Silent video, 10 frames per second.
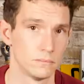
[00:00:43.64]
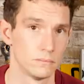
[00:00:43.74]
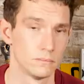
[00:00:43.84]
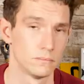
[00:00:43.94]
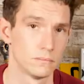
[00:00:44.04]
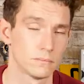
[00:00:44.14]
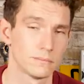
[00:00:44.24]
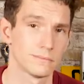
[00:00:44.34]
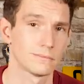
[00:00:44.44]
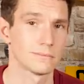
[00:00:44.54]

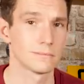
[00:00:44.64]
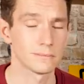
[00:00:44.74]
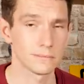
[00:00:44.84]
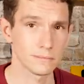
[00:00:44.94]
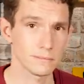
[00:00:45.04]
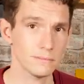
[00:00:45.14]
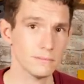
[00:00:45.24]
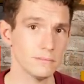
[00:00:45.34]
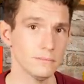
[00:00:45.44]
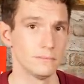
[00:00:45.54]

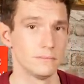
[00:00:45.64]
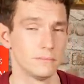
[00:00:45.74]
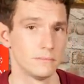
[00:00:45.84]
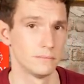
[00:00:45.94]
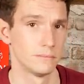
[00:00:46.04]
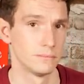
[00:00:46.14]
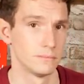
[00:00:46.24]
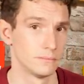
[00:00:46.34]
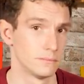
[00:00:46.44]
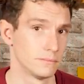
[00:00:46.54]

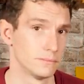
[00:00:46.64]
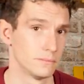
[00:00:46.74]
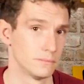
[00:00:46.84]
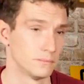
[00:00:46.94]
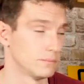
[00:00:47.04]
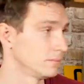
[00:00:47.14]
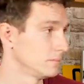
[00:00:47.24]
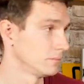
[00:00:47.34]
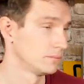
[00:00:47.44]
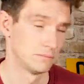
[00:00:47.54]
No words are spoken by the person on screen.